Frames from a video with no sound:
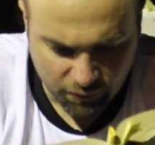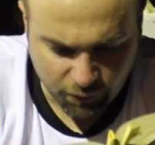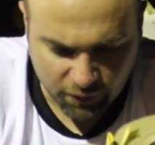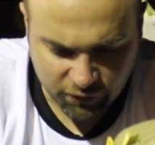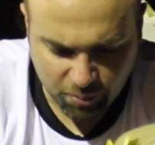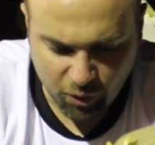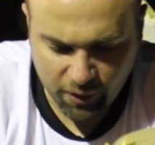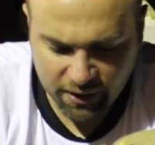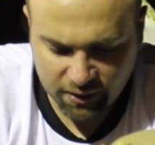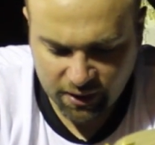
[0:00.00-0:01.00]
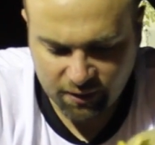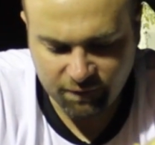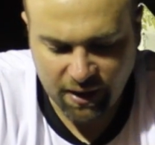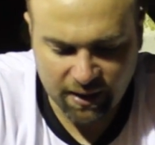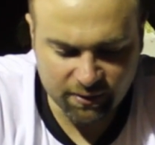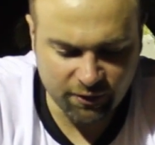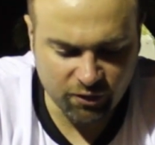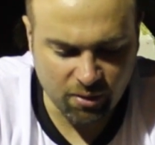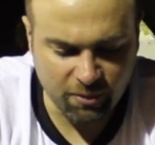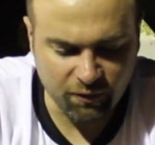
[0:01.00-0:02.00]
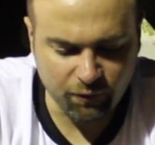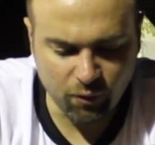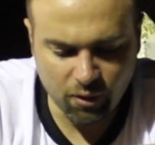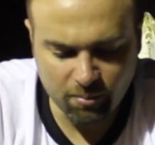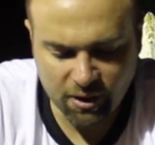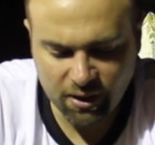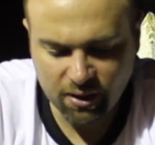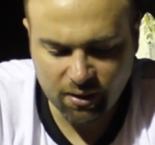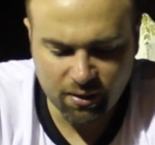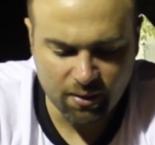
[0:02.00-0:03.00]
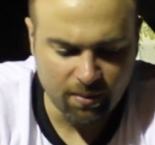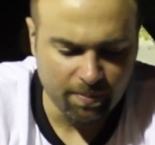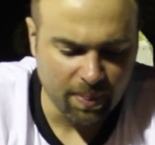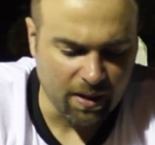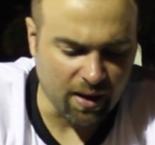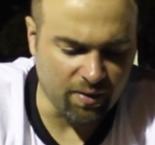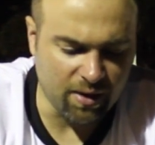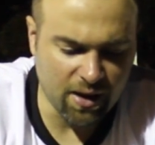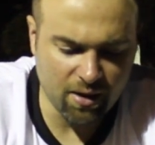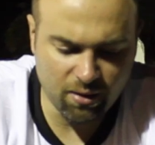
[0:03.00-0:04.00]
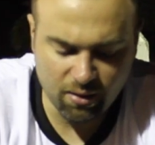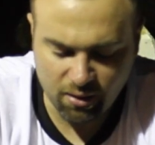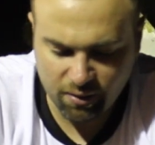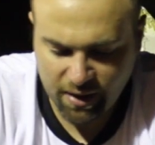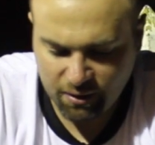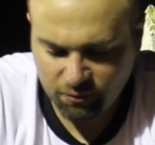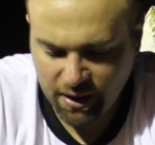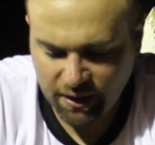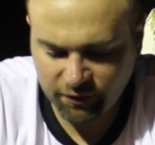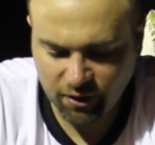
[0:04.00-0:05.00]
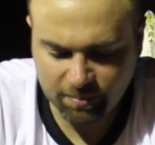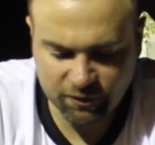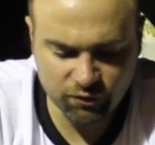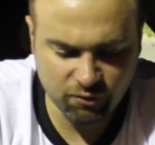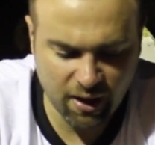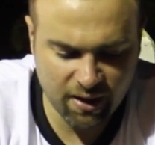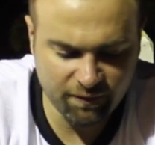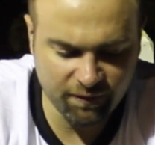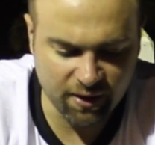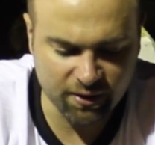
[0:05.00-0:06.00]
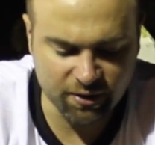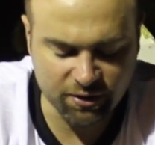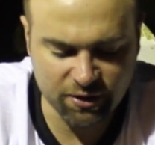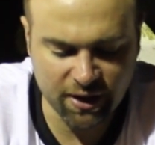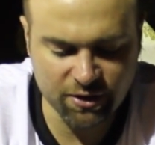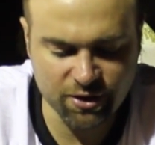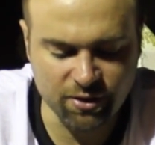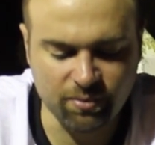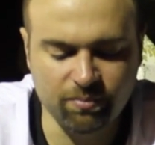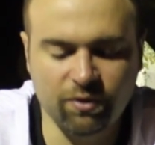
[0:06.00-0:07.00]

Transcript: For spoiling and violence are before me, and there are that raise up strife and contention.